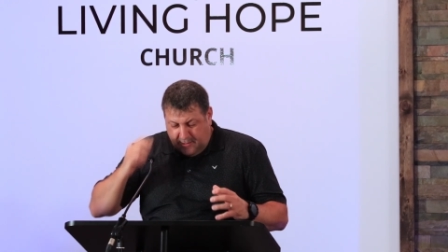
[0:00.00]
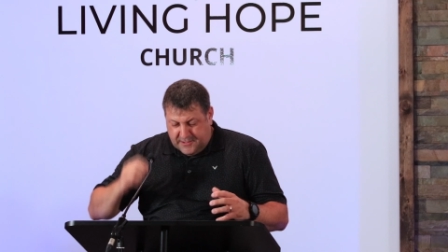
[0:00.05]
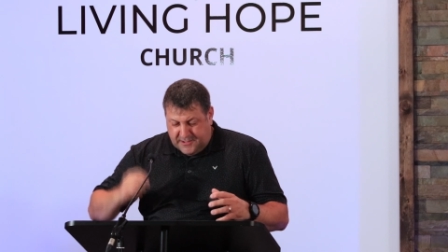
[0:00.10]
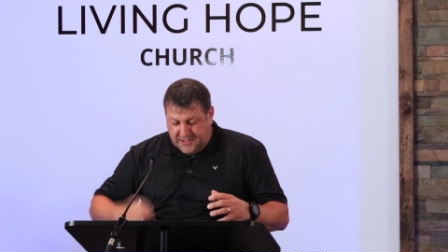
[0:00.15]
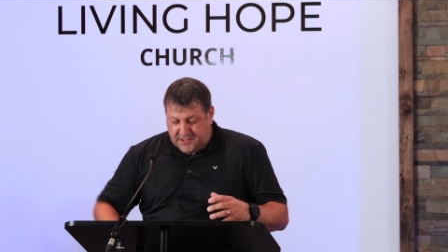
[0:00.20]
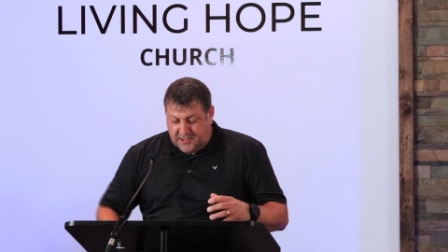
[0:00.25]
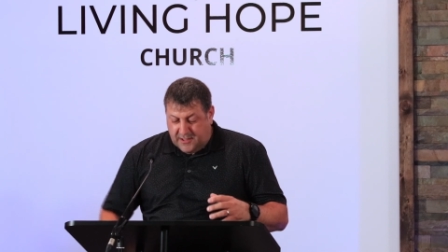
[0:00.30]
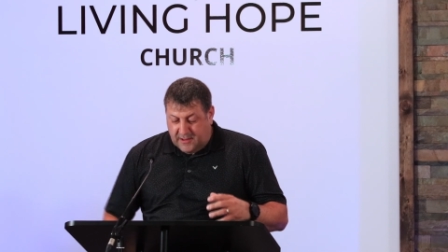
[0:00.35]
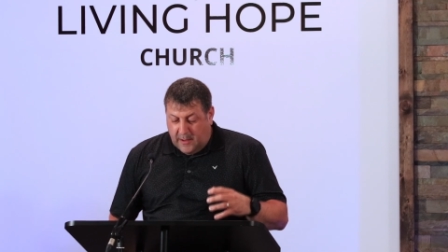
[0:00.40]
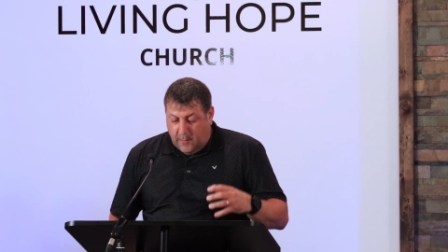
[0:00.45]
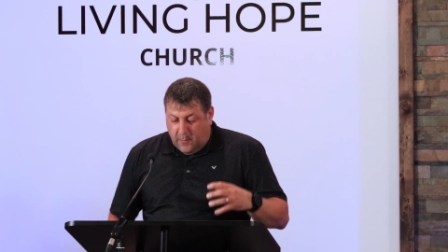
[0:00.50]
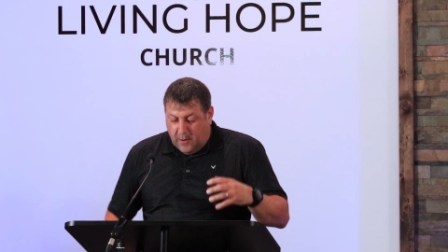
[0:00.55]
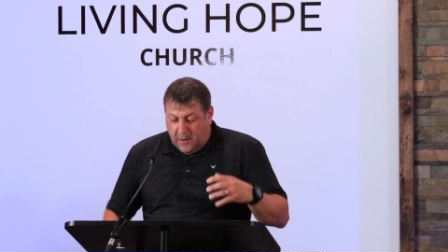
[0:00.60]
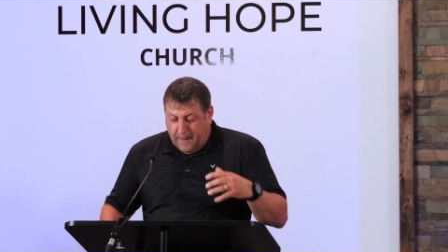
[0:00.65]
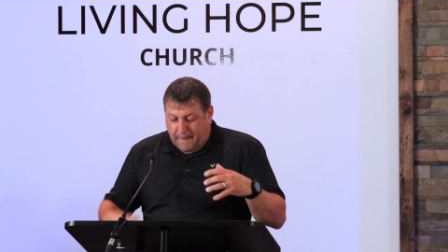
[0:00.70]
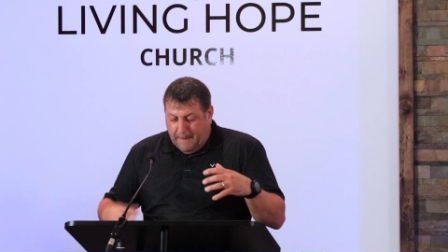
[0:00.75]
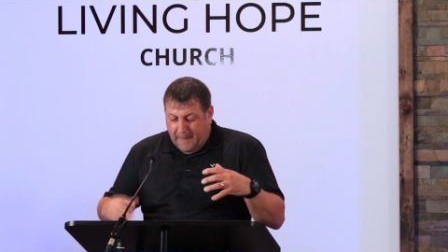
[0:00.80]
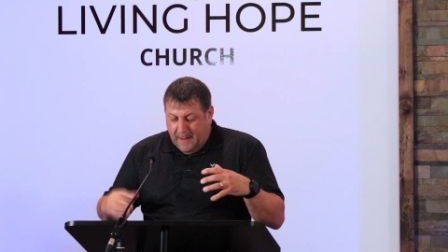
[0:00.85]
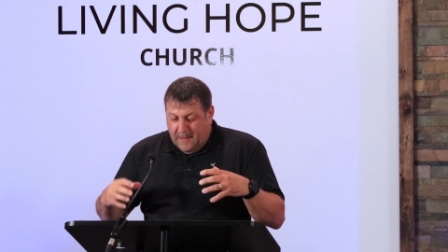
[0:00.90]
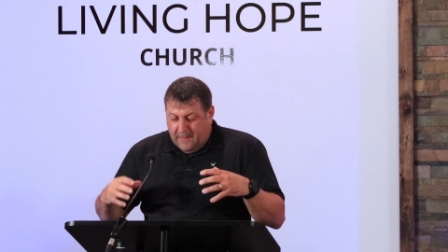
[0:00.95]
It says they
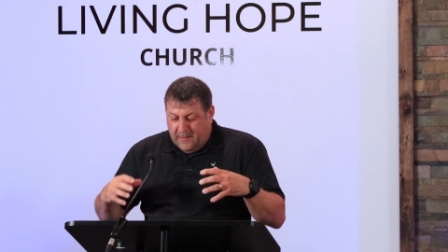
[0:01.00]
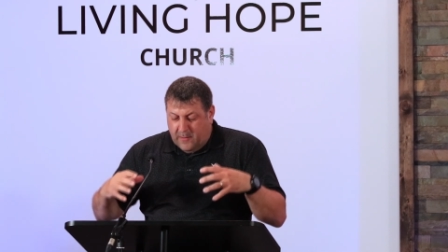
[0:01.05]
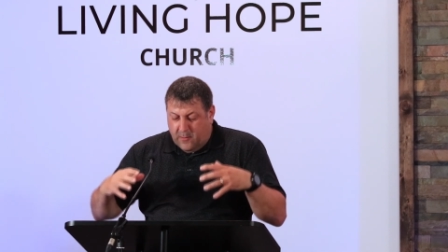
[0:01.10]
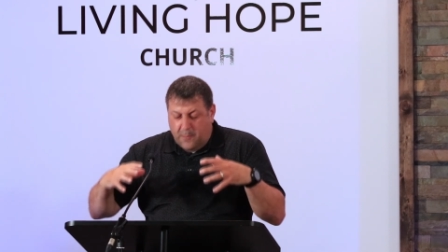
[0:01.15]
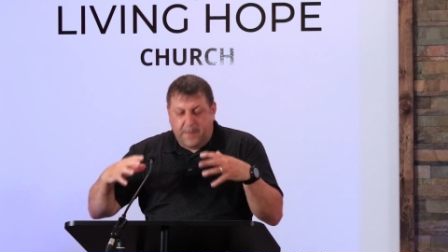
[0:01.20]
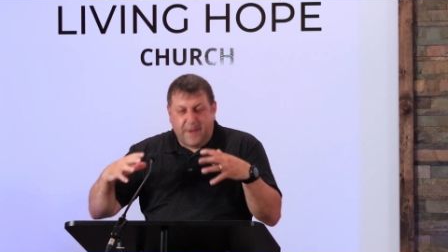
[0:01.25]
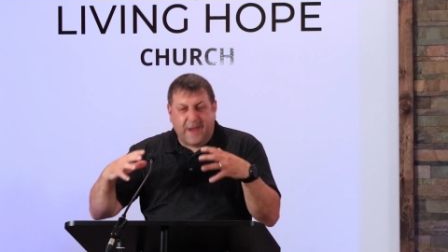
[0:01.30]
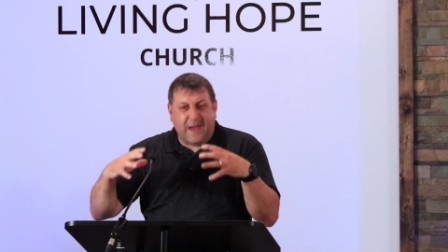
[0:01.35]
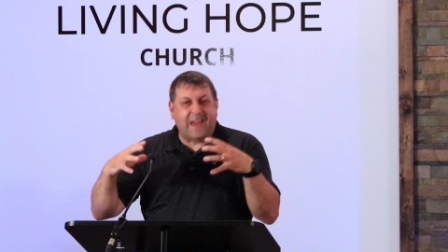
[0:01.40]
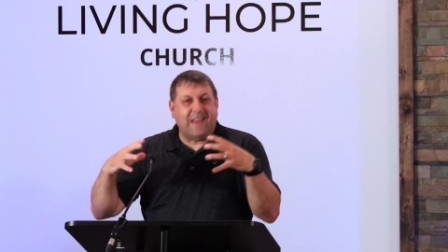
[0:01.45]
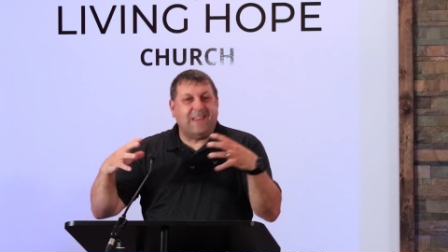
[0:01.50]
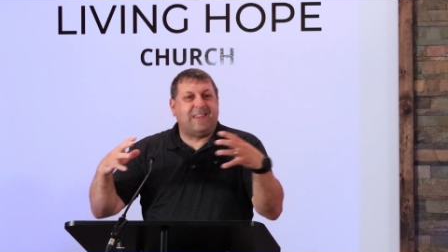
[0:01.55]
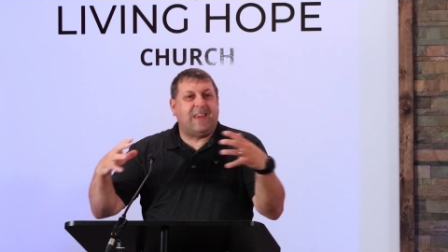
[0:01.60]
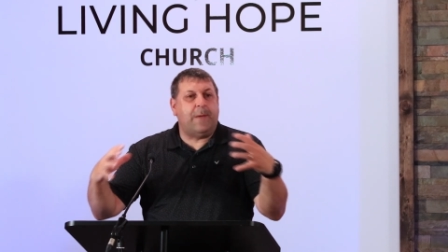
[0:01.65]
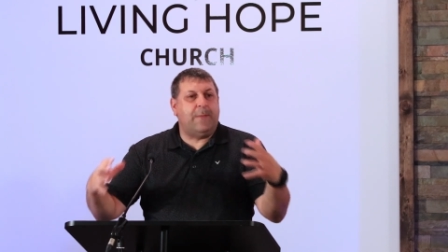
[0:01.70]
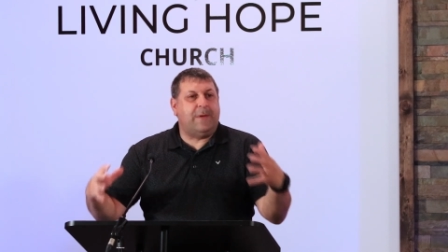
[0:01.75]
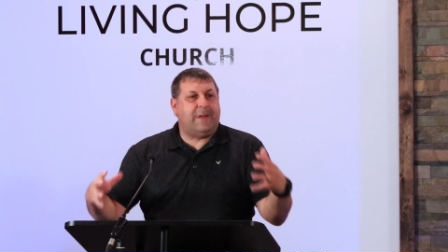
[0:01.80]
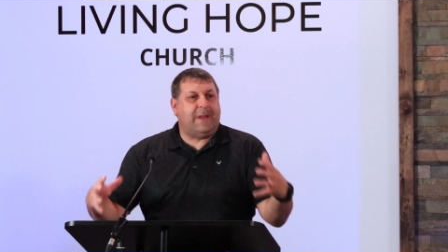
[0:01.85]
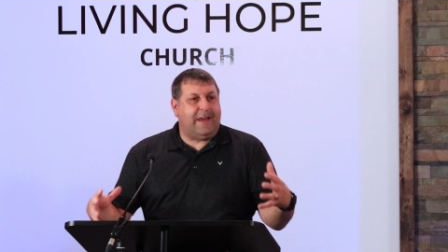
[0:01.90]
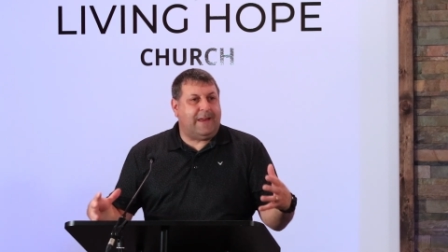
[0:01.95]
were, they were being
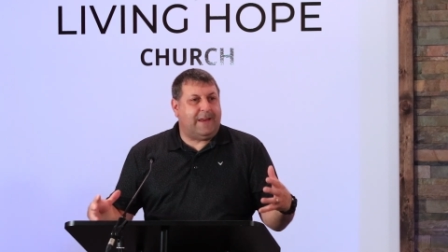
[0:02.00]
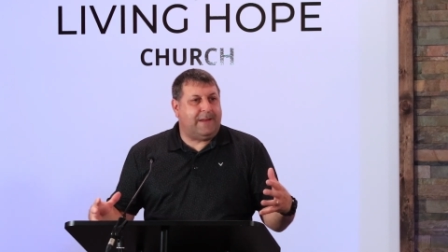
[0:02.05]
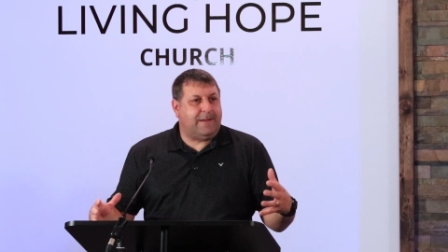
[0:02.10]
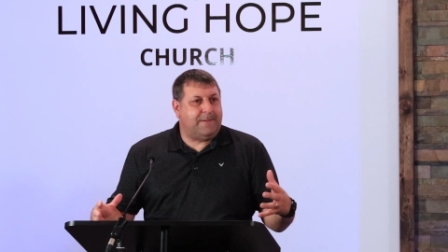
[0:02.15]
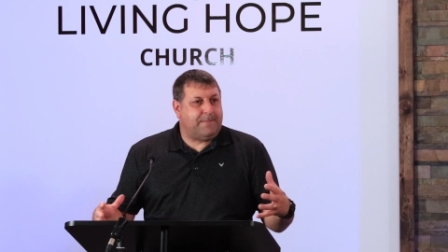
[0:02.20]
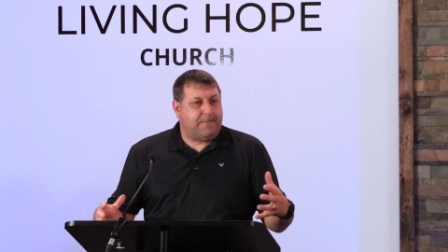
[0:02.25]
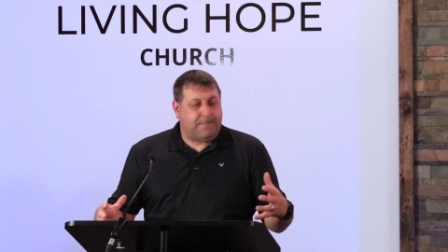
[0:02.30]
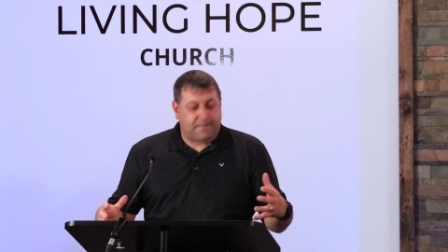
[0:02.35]
intimidated.